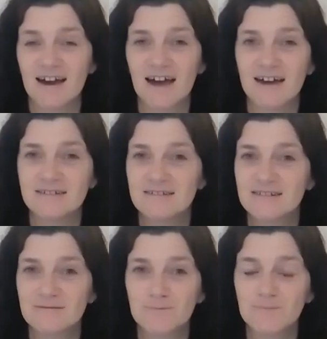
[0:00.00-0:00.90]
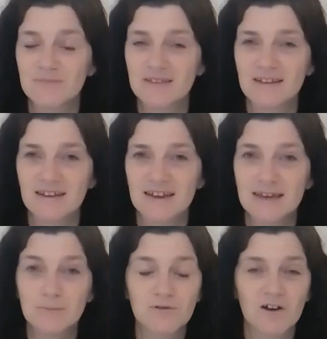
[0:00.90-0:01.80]
and
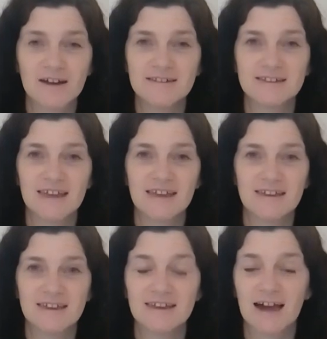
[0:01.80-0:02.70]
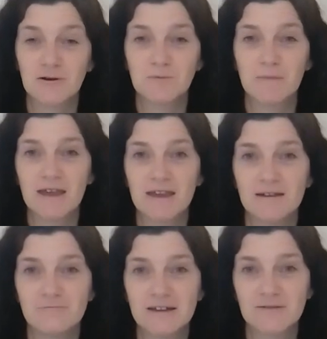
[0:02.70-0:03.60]
he provided it. He helped
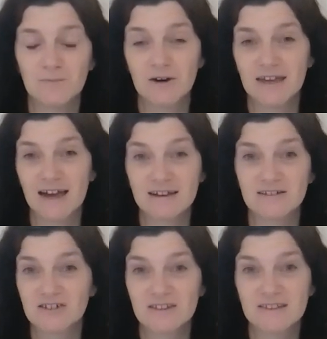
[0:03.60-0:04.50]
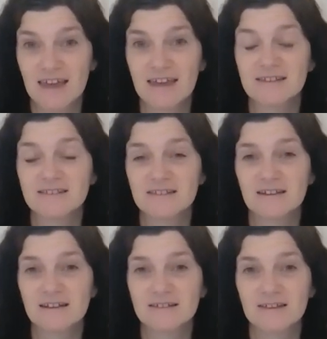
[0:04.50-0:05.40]
me with my anxiousness
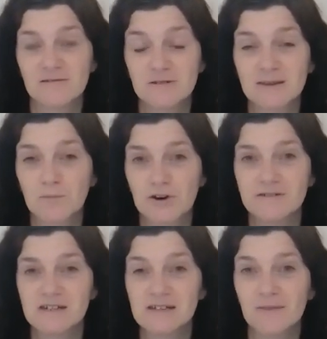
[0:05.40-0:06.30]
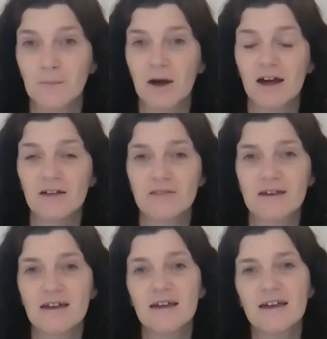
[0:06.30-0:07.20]
as I was approaching the birth.
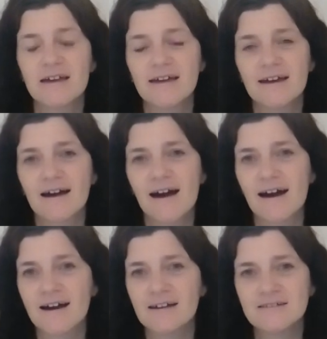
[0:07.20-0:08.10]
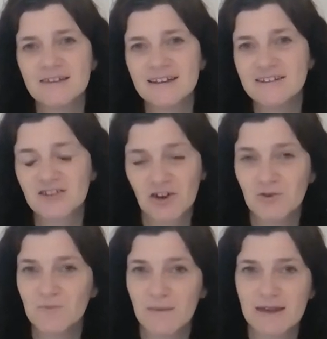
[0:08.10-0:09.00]
and he
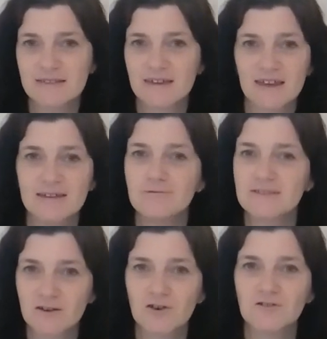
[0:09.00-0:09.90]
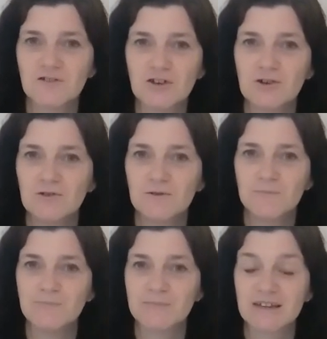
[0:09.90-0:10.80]
showed me that he was a God who
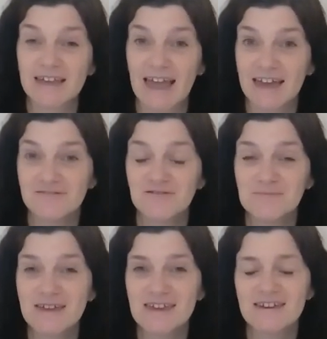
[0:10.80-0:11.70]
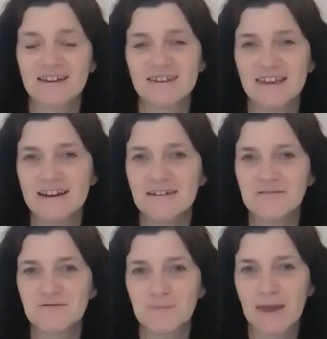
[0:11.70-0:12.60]
cared for me and he
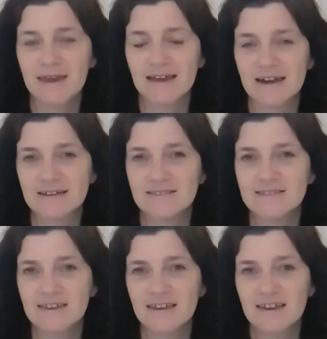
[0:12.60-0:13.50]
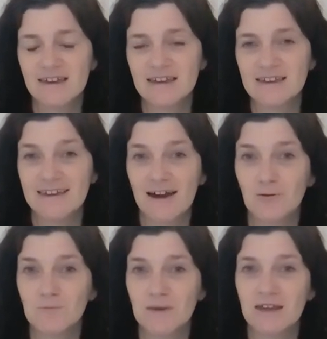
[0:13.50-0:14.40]
loved me, and he
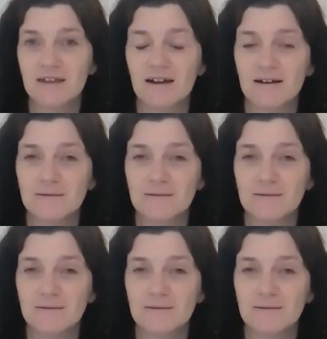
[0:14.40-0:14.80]
helped me